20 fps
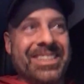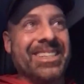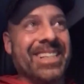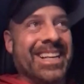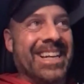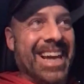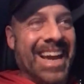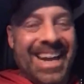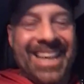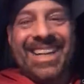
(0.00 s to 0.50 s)
to
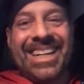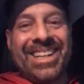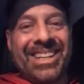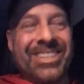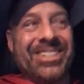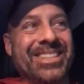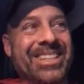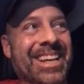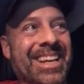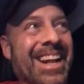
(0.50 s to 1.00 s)
get here
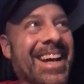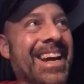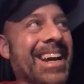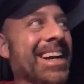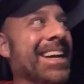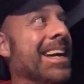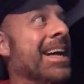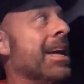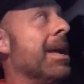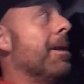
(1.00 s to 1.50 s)

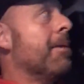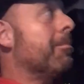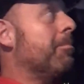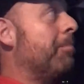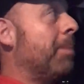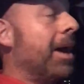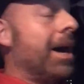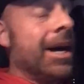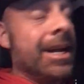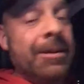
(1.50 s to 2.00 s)
today,
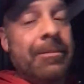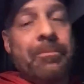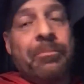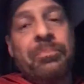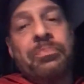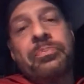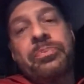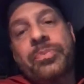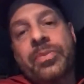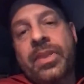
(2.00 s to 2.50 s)
but
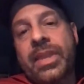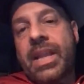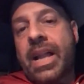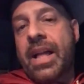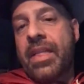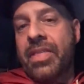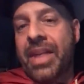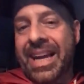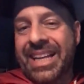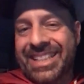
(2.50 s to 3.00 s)

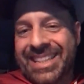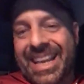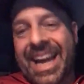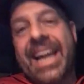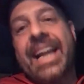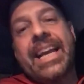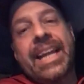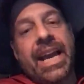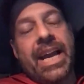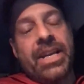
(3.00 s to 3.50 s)
that
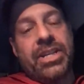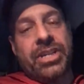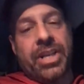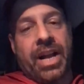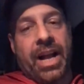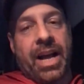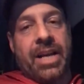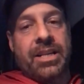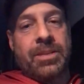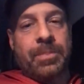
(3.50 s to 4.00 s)
dedication
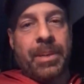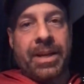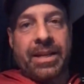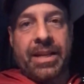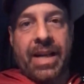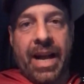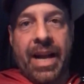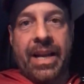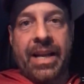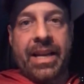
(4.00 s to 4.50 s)
aspect
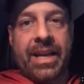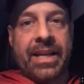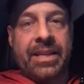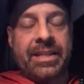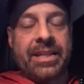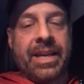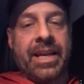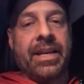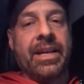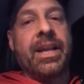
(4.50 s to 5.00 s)
kind of
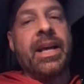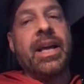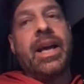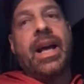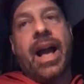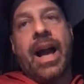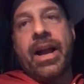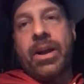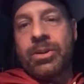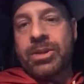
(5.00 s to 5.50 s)
kicked in
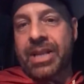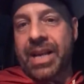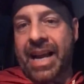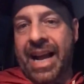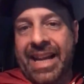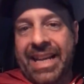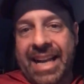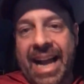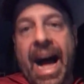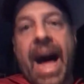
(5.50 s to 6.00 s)
and it was like
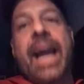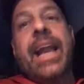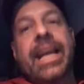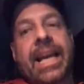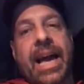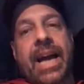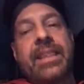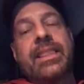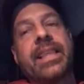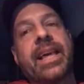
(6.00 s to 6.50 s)
i gotta
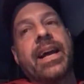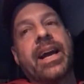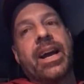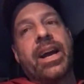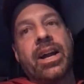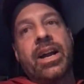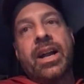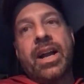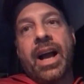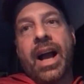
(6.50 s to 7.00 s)
get
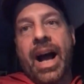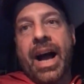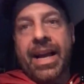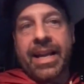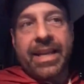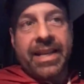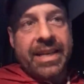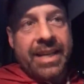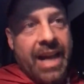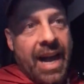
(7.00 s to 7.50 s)
there i
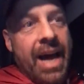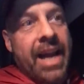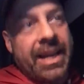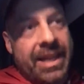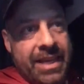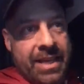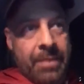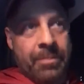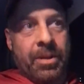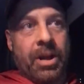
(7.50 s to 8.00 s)
gotta
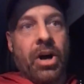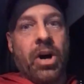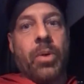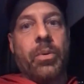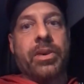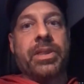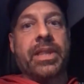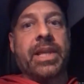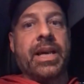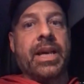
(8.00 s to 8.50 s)
keep going
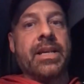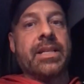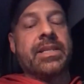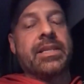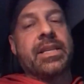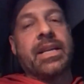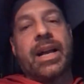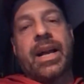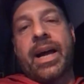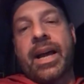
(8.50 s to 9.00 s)
with
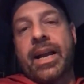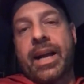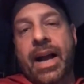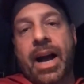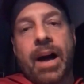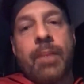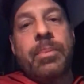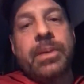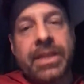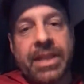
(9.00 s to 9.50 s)
this i got a
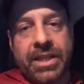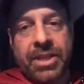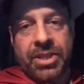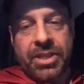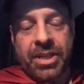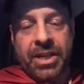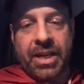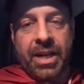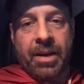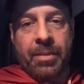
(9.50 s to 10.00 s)

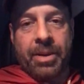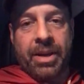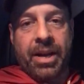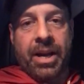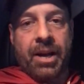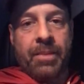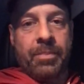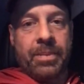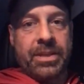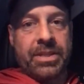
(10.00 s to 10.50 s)
competition coming
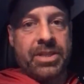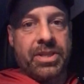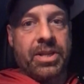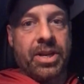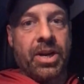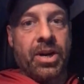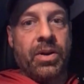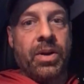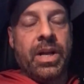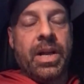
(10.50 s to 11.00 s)
up and
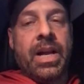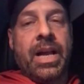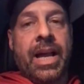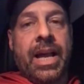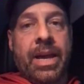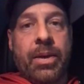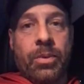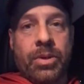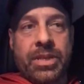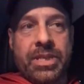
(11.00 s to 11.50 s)
so
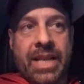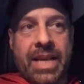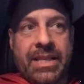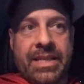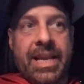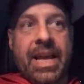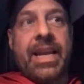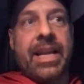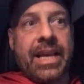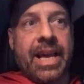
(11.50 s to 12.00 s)
it was that
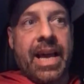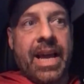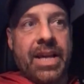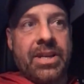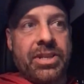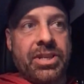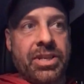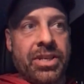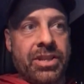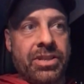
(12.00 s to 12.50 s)

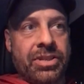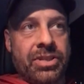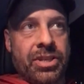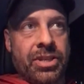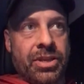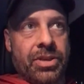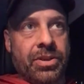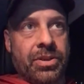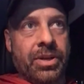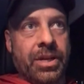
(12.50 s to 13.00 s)
dedication
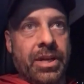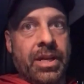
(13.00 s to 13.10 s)
to